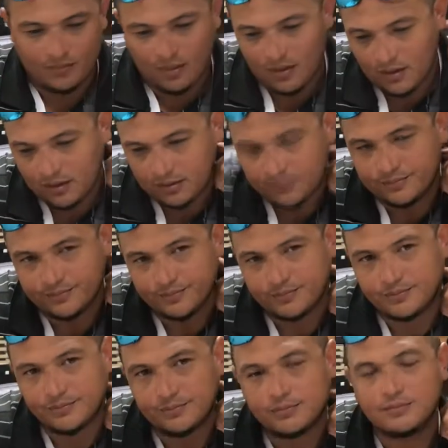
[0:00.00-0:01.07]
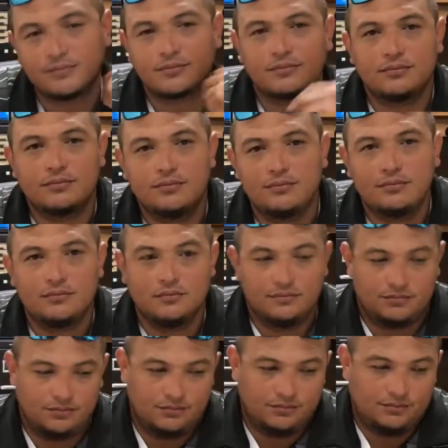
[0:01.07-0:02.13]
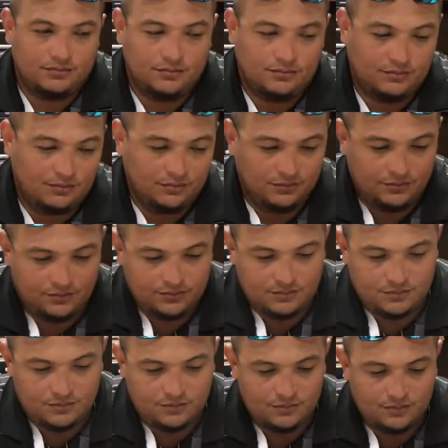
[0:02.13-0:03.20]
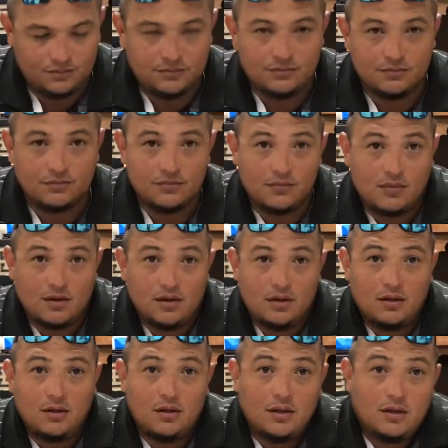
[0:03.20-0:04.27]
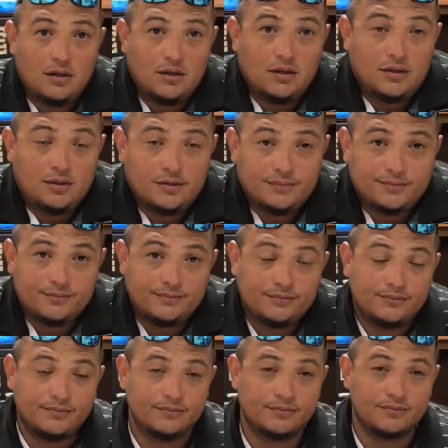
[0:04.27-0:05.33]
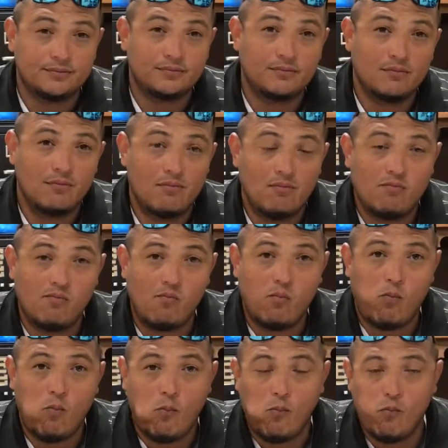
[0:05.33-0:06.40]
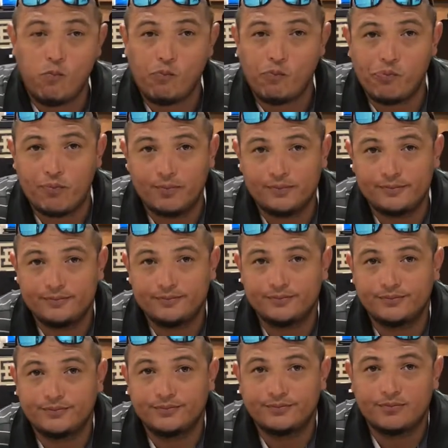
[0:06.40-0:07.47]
Good morning, EE Sports fans. This is John Cannon. I'm here with head football coach Joe Marichalar for our final